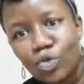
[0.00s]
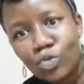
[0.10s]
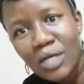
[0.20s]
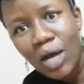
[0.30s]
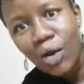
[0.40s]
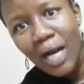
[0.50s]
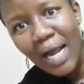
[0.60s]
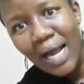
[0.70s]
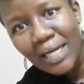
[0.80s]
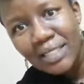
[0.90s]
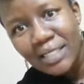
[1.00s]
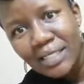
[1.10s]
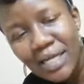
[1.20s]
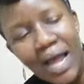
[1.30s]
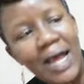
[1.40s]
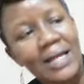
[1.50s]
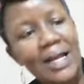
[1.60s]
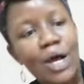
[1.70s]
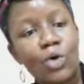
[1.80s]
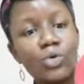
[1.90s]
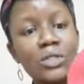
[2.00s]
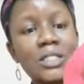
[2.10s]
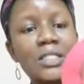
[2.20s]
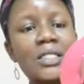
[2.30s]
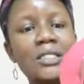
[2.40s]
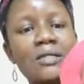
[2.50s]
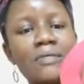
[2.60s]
to now cut around,